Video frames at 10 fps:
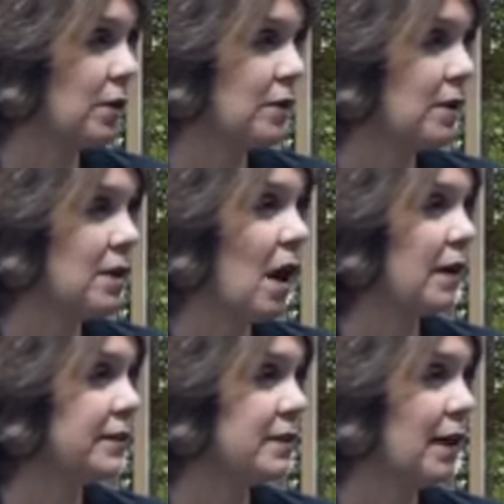
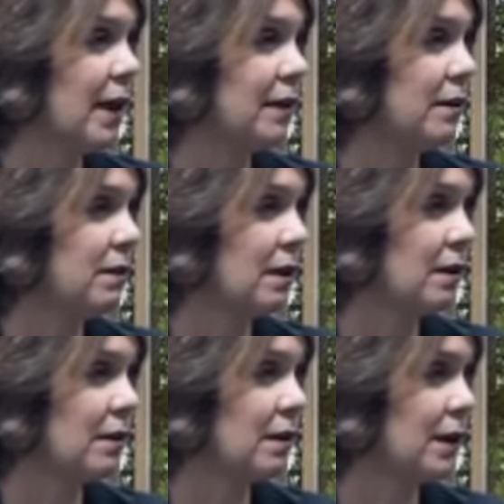not
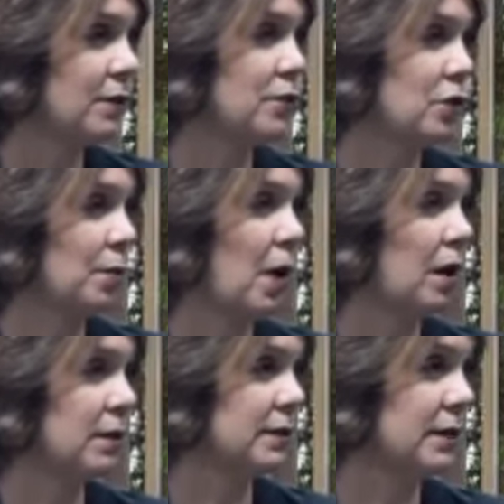anything against your
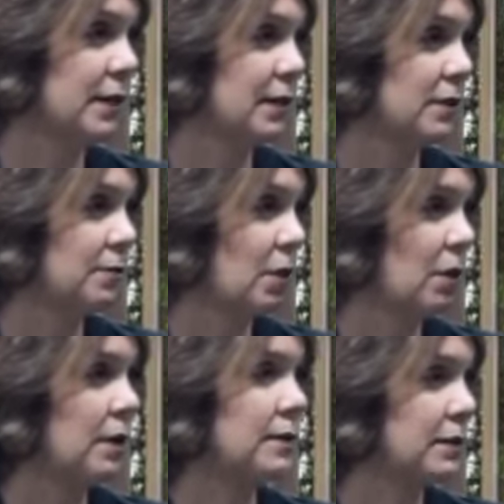policy as
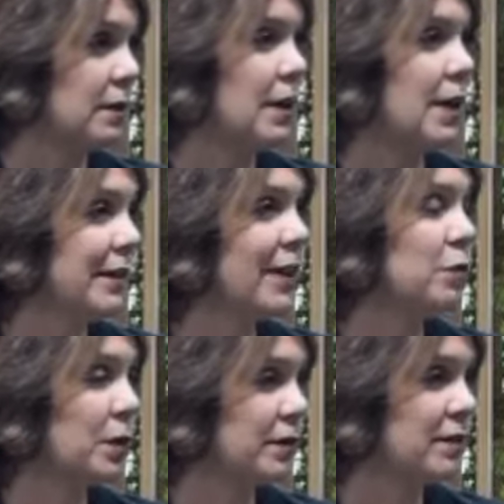far as That's
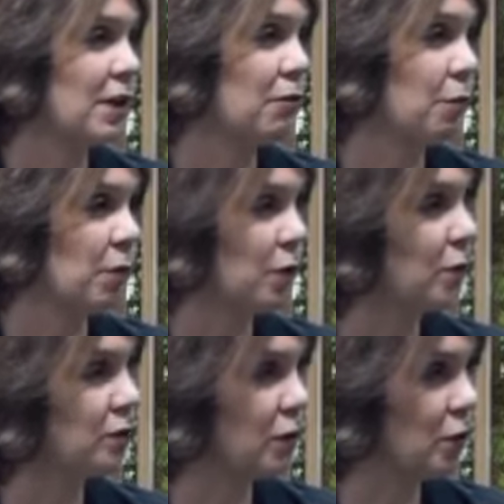what it's there for,
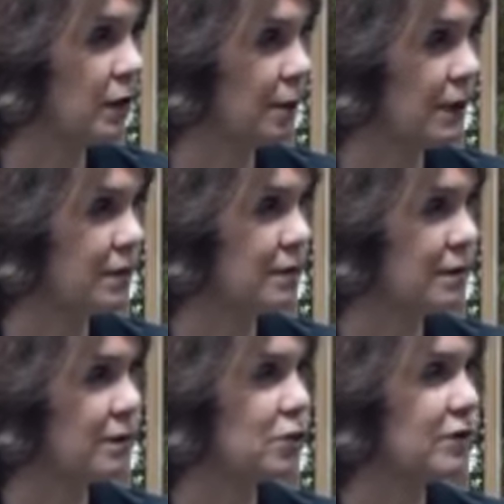those low limits,
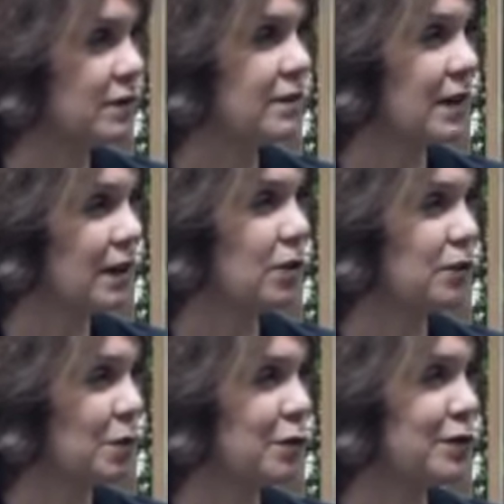just to take care of
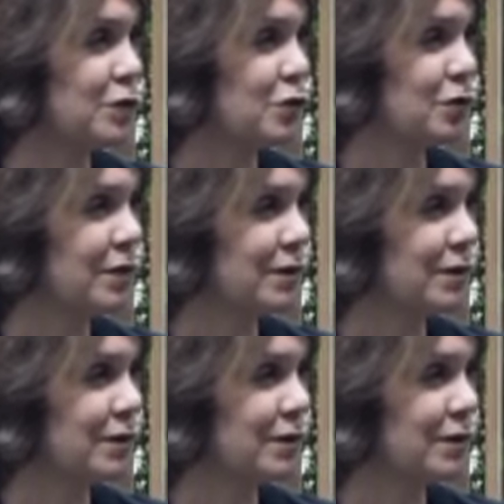someone's injuries.